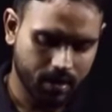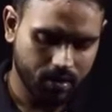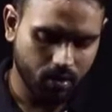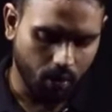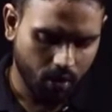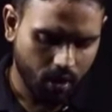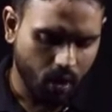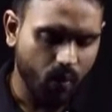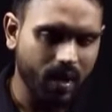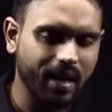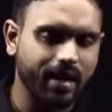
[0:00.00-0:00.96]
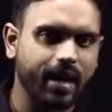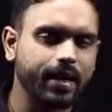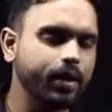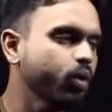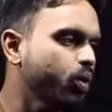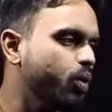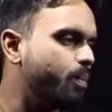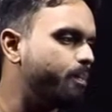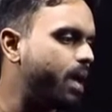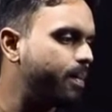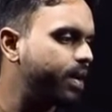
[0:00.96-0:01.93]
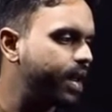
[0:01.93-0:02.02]
So, we'll try to
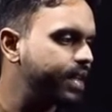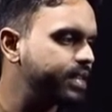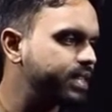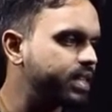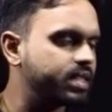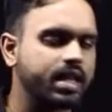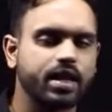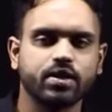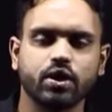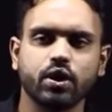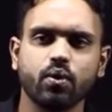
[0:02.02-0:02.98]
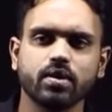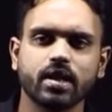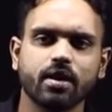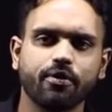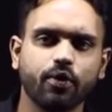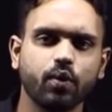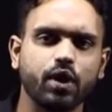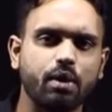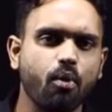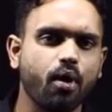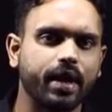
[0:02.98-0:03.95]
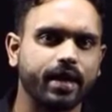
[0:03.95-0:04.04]
memorize these things using a few
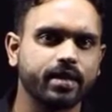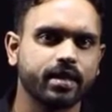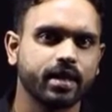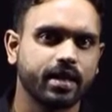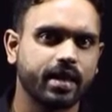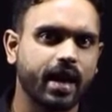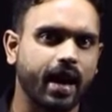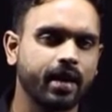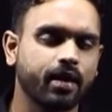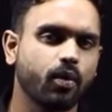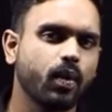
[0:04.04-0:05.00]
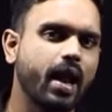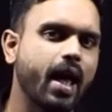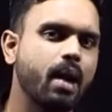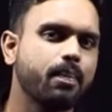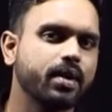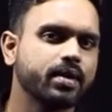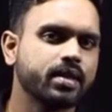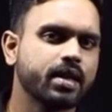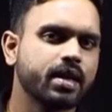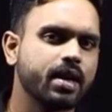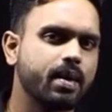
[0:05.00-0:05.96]
mnemonics that will help us